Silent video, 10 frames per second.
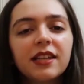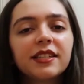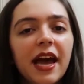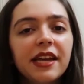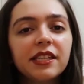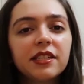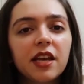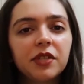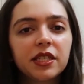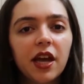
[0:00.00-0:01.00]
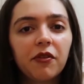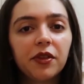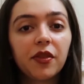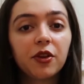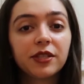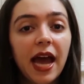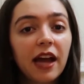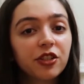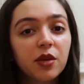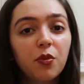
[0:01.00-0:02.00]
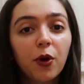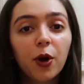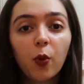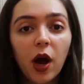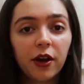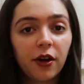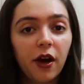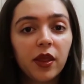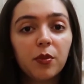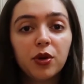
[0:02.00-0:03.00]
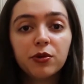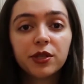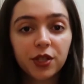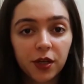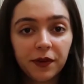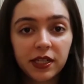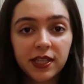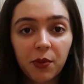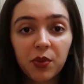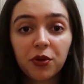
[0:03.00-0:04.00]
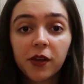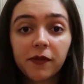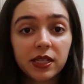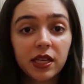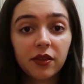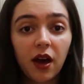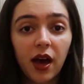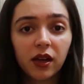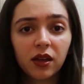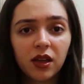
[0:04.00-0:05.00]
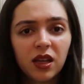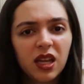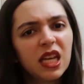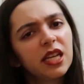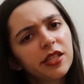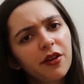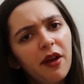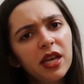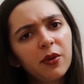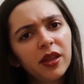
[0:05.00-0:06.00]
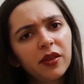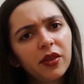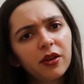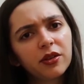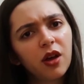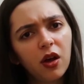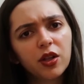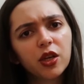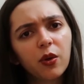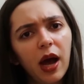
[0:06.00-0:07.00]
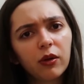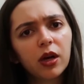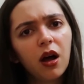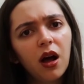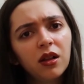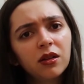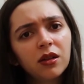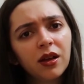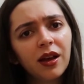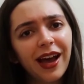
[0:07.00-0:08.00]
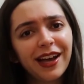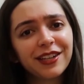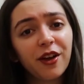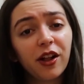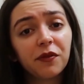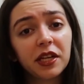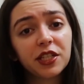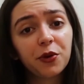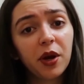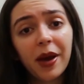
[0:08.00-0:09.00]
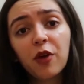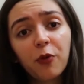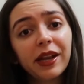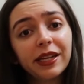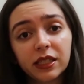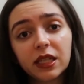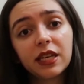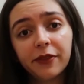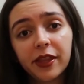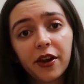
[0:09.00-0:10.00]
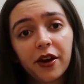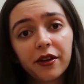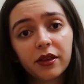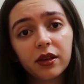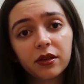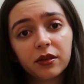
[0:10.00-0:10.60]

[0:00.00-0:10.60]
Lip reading: Scientists have discovered that there's actually more water on the moon's surface than we previously thought. Is there any way that there's also alcohol? Ask all of us who are about ready to leave the Earth.